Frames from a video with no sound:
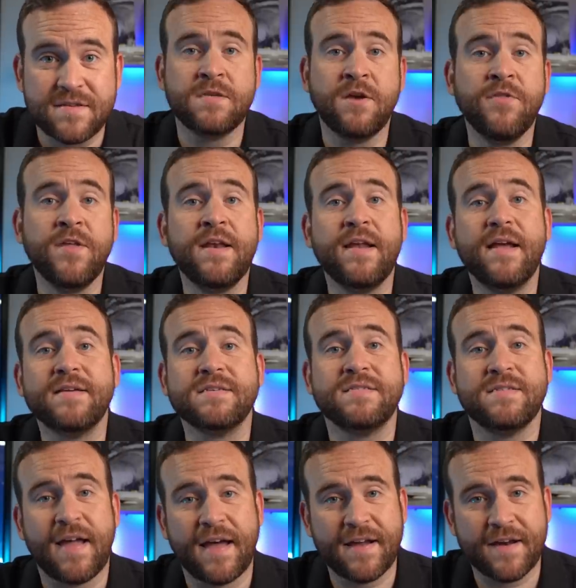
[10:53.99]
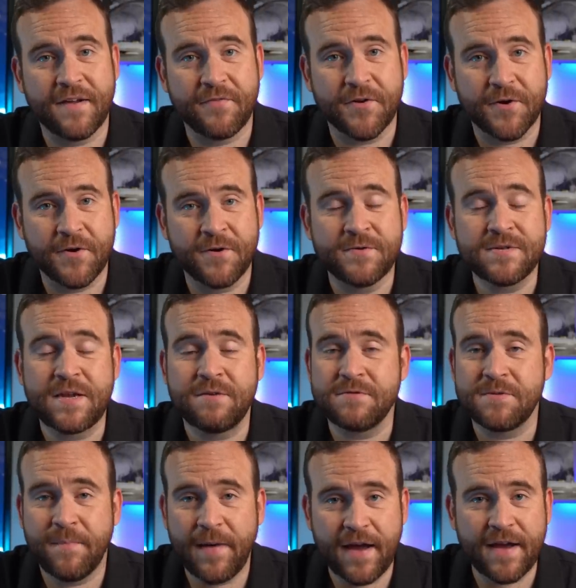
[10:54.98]
So the next night of the cruise, I
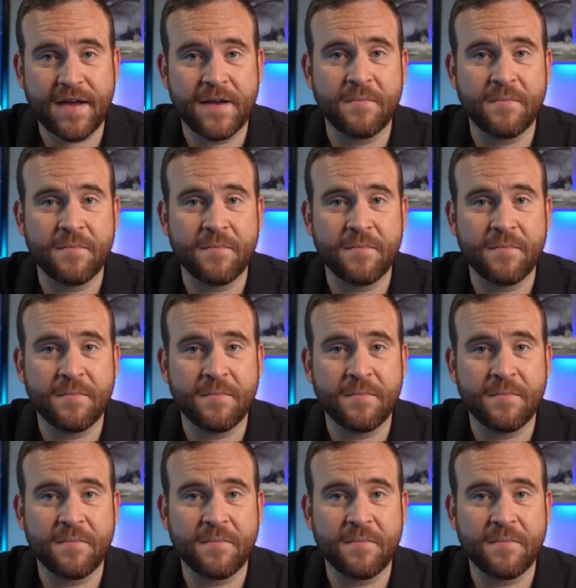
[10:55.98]
was back